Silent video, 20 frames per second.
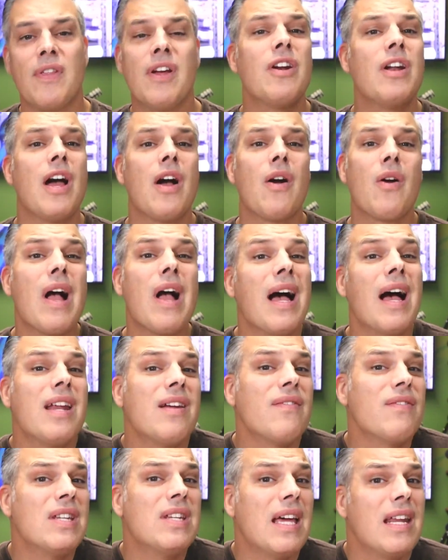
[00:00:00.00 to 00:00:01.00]
now kind
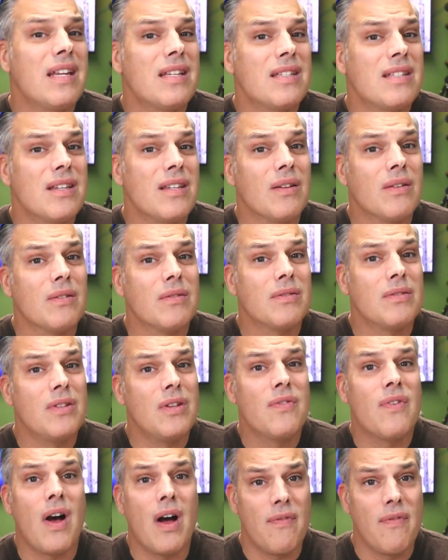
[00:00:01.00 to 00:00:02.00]
of indebted to you.
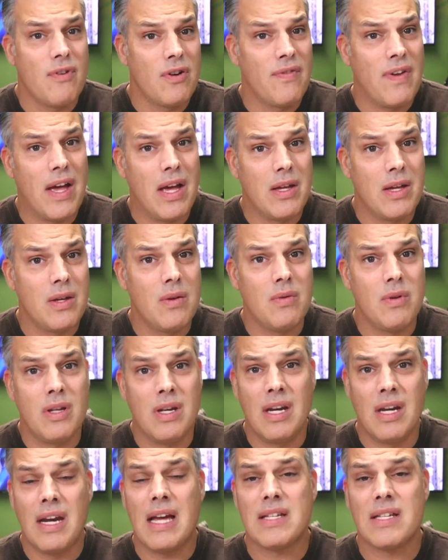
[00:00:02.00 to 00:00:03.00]
You've offered value. You
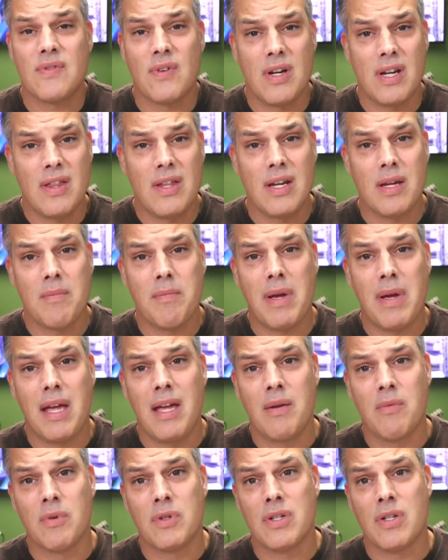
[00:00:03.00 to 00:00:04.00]
didn't ask for anything
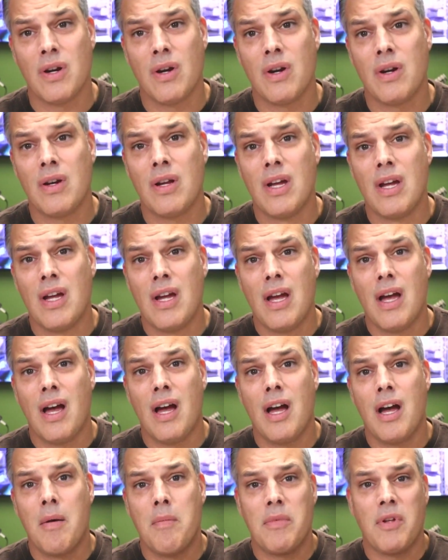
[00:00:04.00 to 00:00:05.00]
in return.
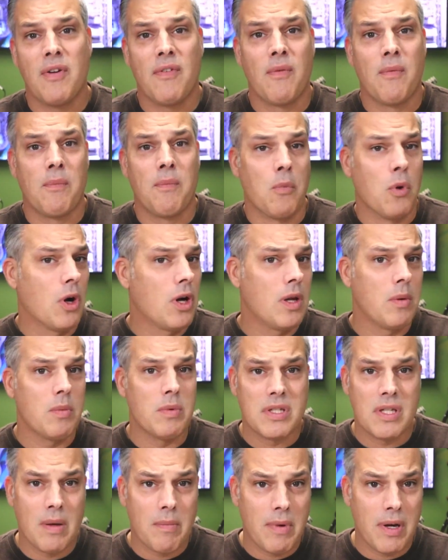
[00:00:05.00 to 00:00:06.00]
They're working with
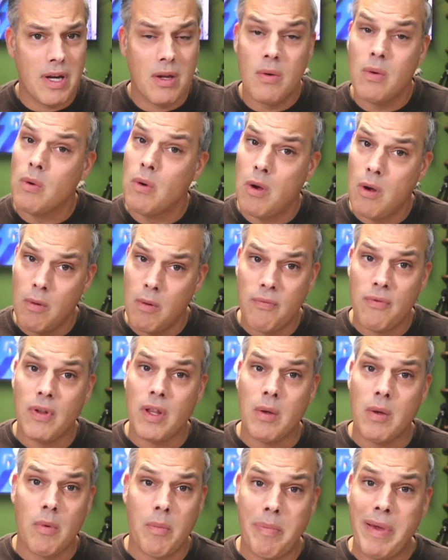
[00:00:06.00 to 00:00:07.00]
somebody who
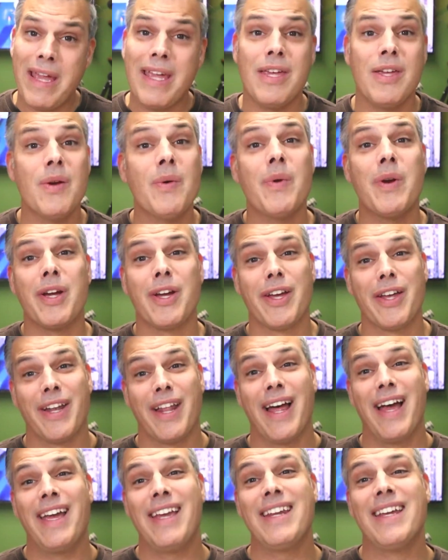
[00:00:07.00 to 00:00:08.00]
hopefully will paint you in a good
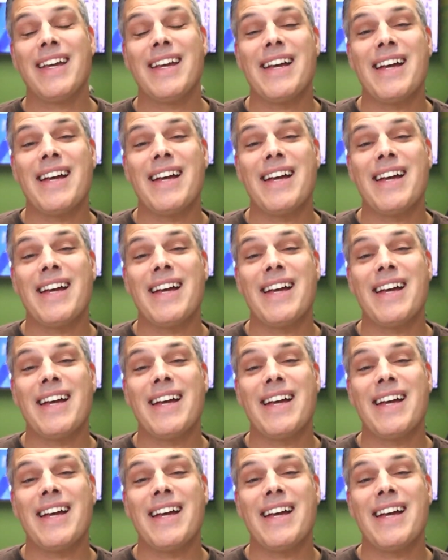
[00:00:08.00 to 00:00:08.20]
light.